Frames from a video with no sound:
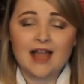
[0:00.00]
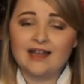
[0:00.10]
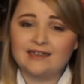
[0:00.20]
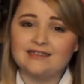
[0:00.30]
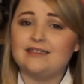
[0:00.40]

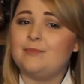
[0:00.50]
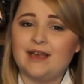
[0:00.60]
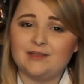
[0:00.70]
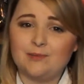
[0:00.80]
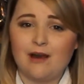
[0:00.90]
And the
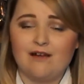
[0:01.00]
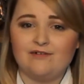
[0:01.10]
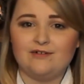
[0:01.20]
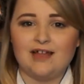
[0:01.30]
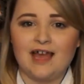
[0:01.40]
best part
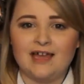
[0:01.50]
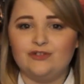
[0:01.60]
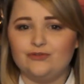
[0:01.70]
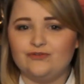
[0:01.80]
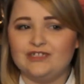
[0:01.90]
of all, her
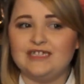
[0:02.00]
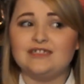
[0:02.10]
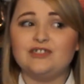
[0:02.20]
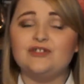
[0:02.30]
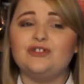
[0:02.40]
jewellery
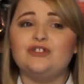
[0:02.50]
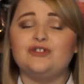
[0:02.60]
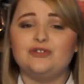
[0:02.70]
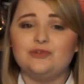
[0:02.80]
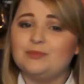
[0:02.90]
is
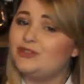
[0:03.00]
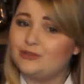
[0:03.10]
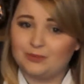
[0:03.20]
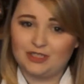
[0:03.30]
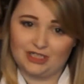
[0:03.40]
super
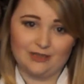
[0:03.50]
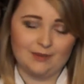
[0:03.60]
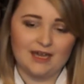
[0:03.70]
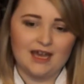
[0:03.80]
cheap.